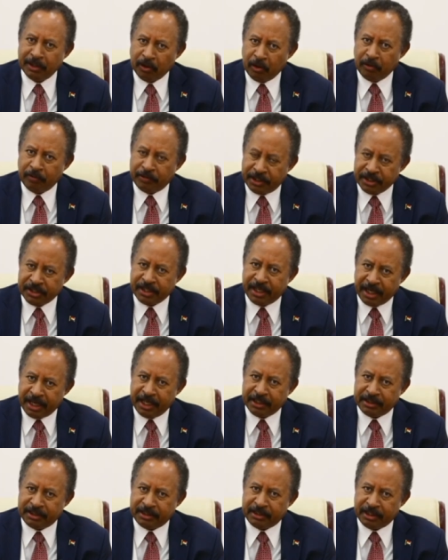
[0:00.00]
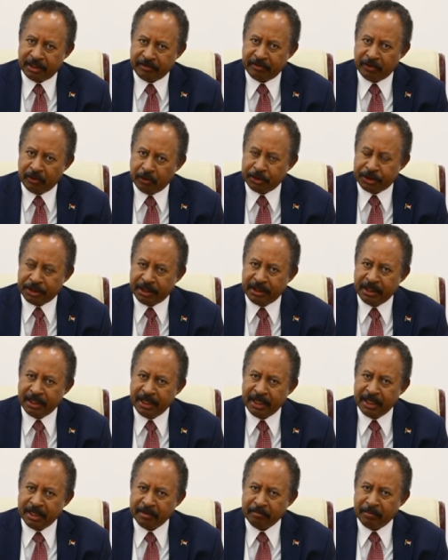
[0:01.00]
of this great revolution.
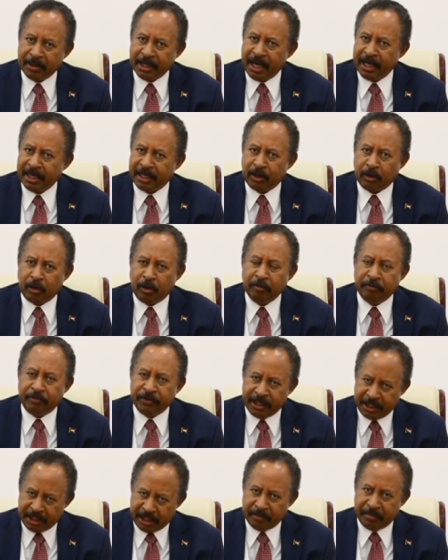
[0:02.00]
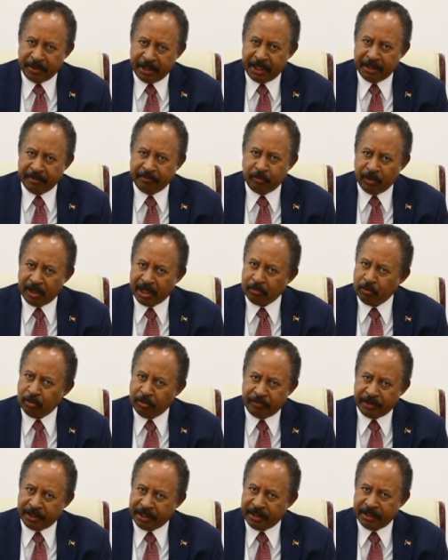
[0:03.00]
But I confidently believe we are
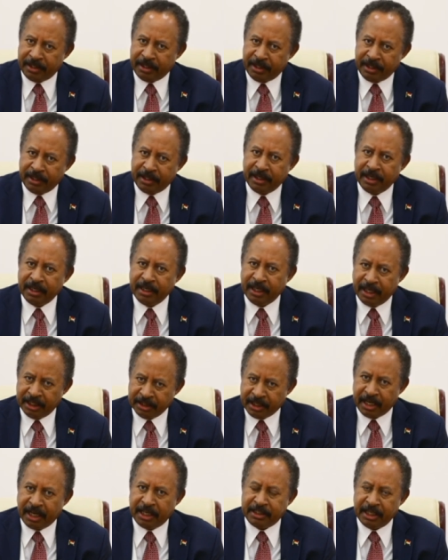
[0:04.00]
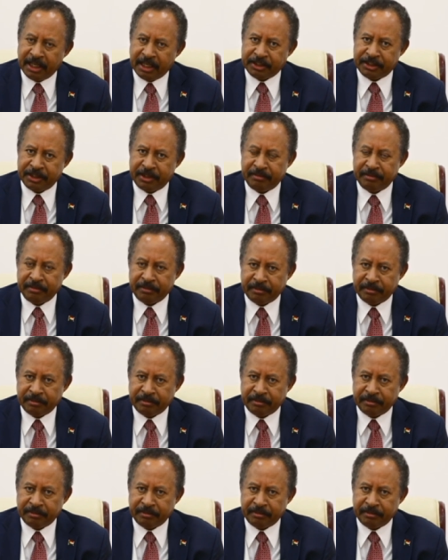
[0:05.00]
moving in the right direction.